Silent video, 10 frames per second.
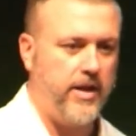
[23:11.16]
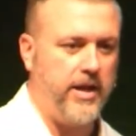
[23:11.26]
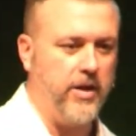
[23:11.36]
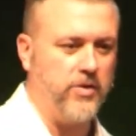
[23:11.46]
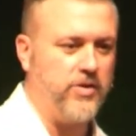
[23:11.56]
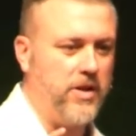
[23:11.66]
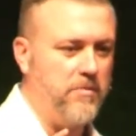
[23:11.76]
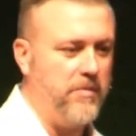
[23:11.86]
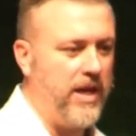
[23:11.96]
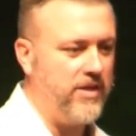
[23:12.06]
Here's the
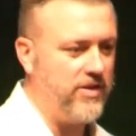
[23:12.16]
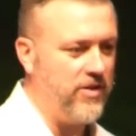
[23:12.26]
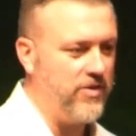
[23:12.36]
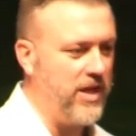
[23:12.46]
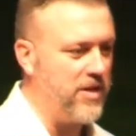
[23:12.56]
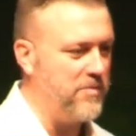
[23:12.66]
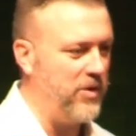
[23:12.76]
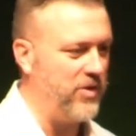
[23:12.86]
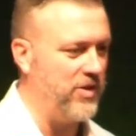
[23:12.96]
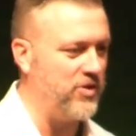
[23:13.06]
amazing thing
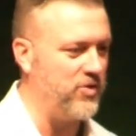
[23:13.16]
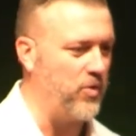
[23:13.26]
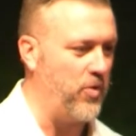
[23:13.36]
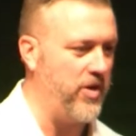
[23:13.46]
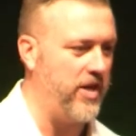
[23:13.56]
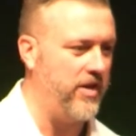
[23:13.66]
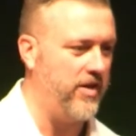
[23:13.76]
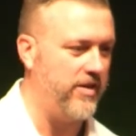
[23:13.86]
about this story